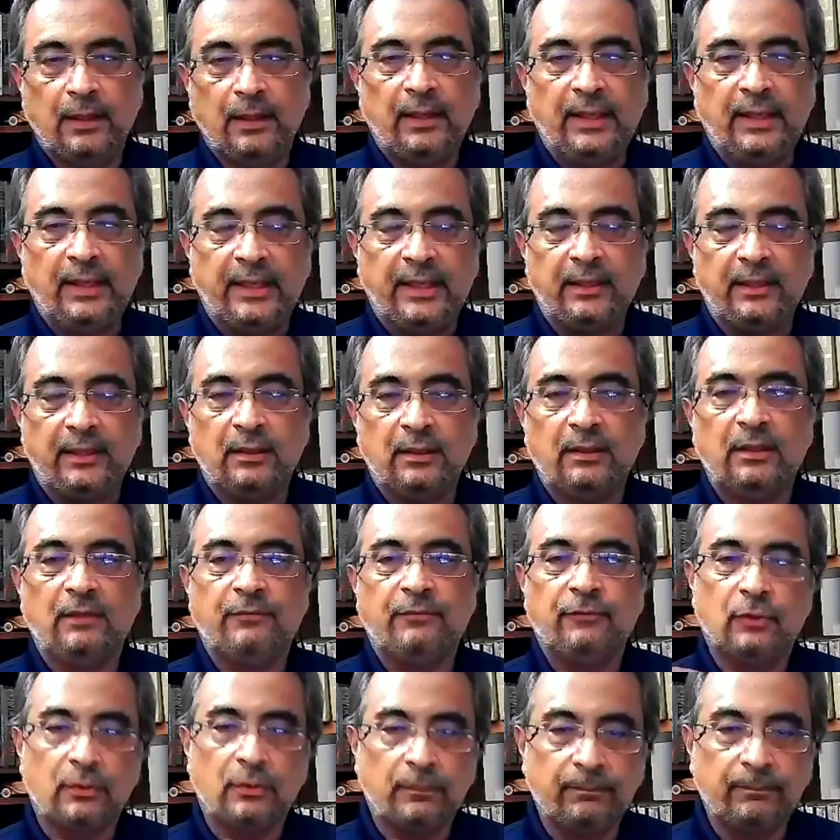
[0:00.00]
And
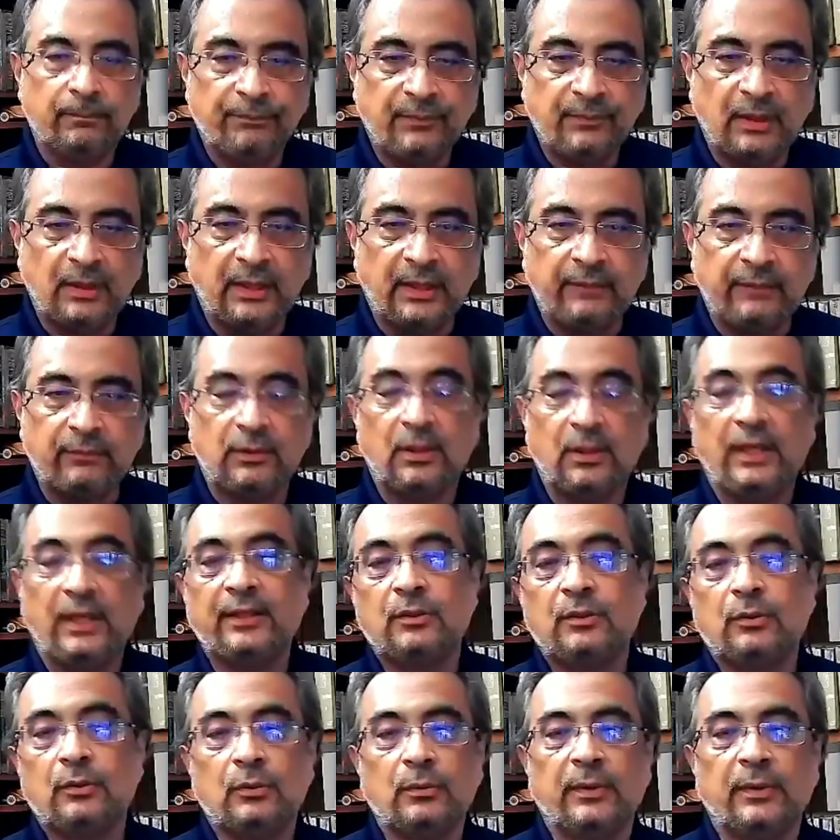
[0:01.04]
therefore, I would like
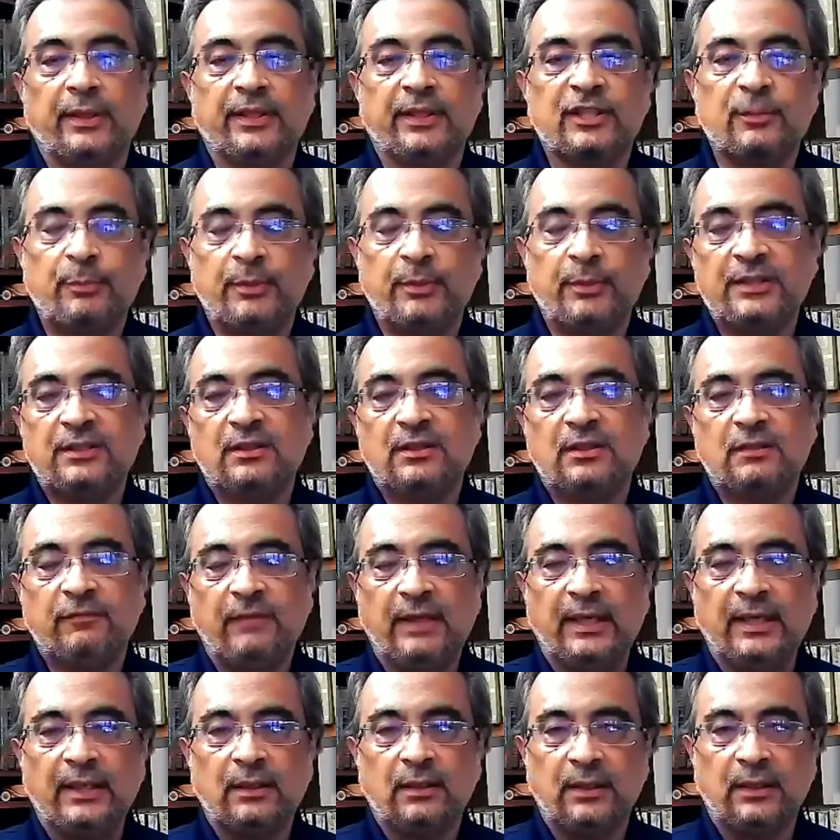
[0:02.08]
to express this
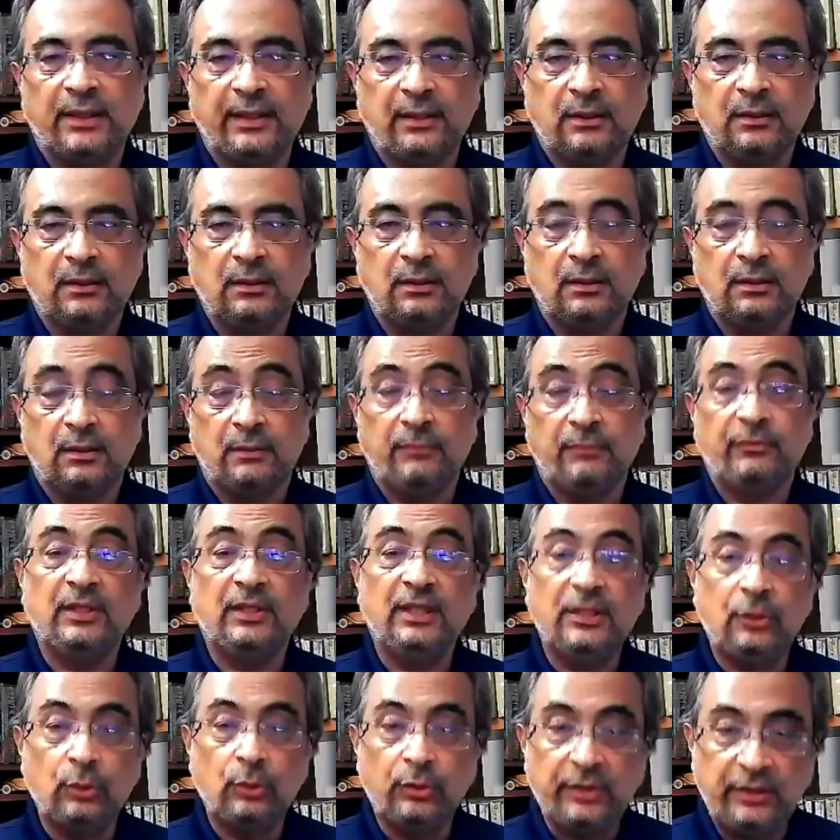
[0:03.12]
fact that we
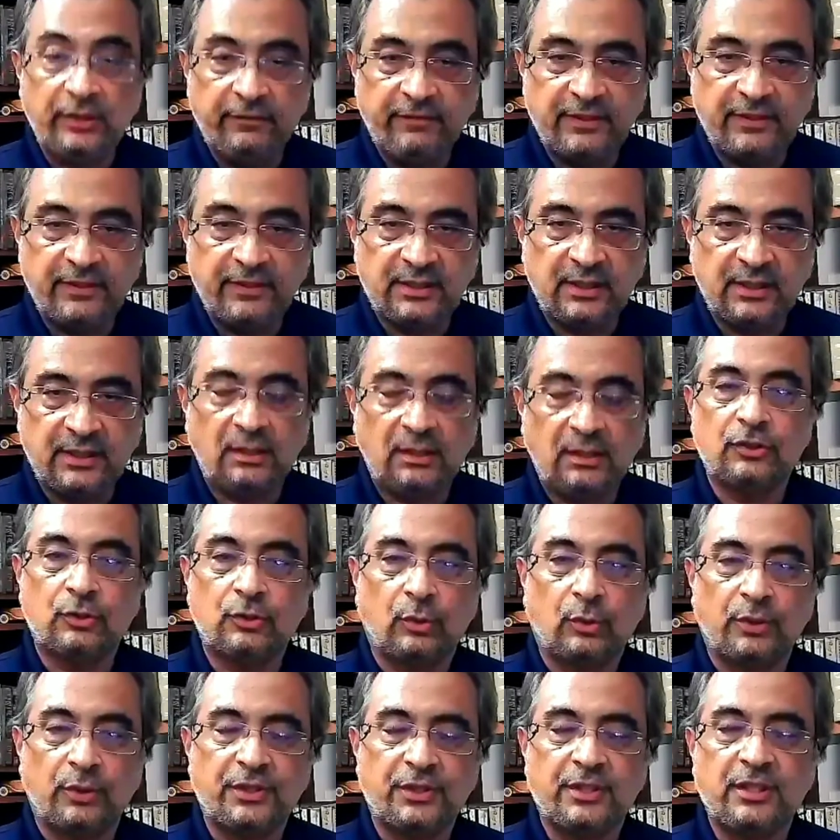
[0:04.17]
need to revisit these
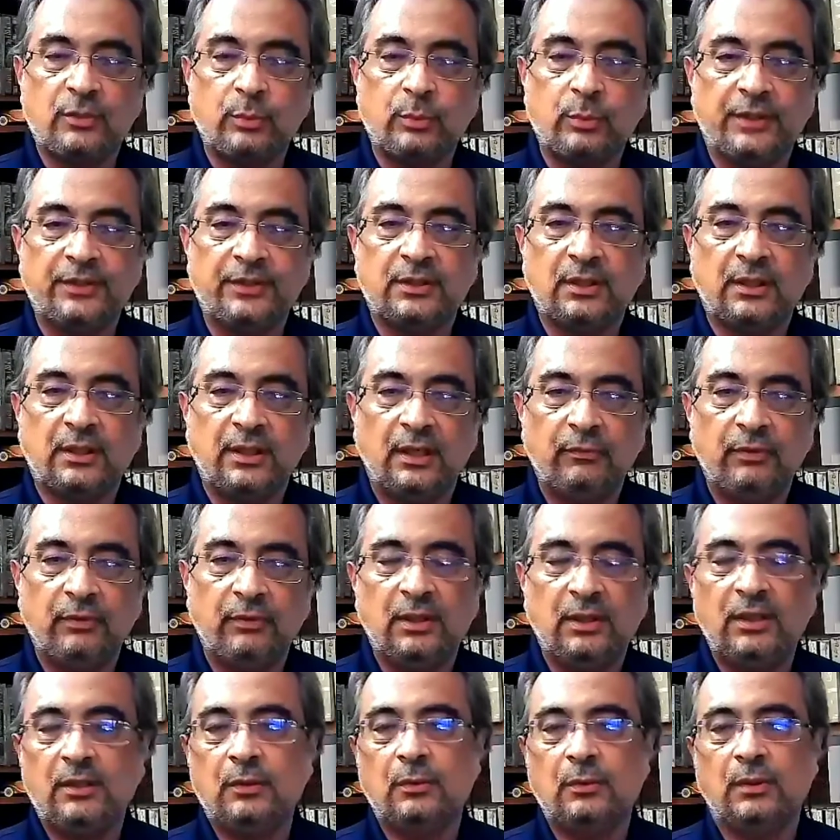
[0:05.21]
sources once again. We
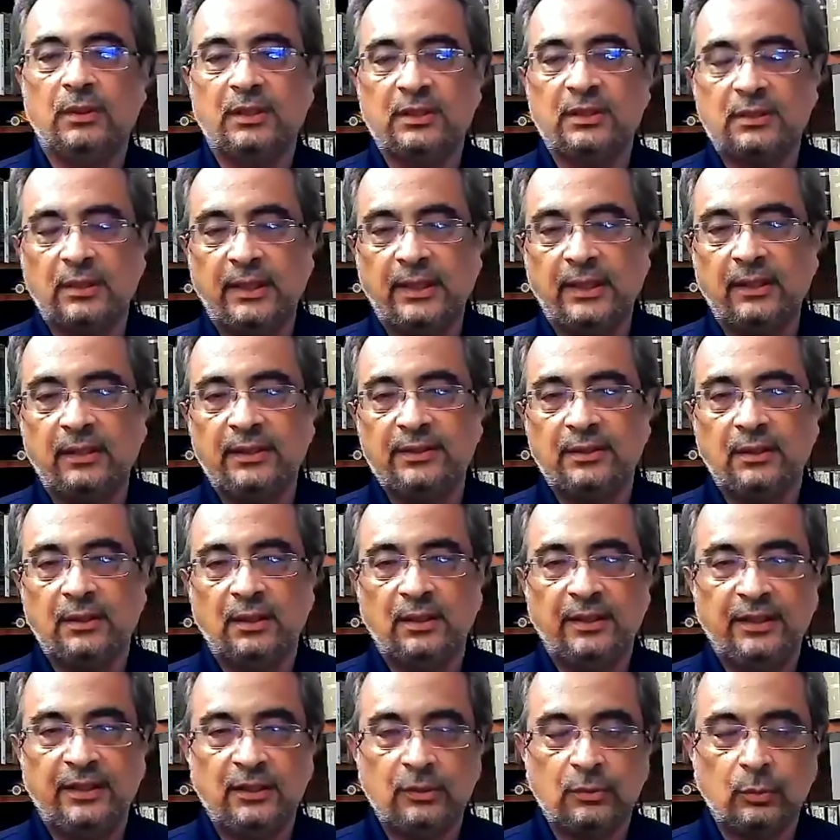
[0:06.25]
need to understand these
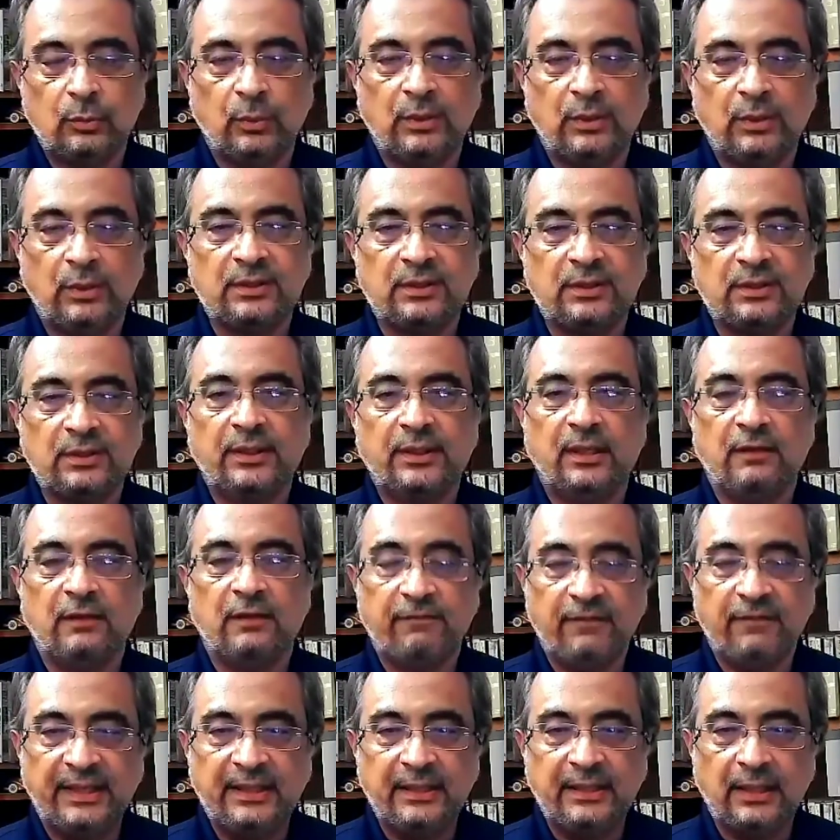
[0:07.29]
hadiths once again and
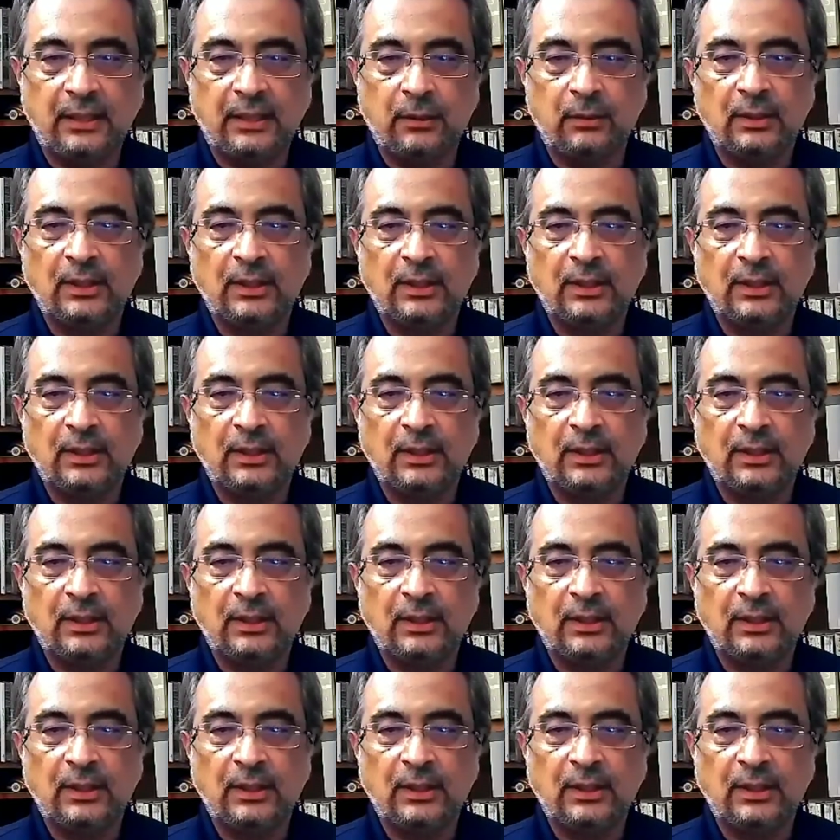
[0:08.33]
find out,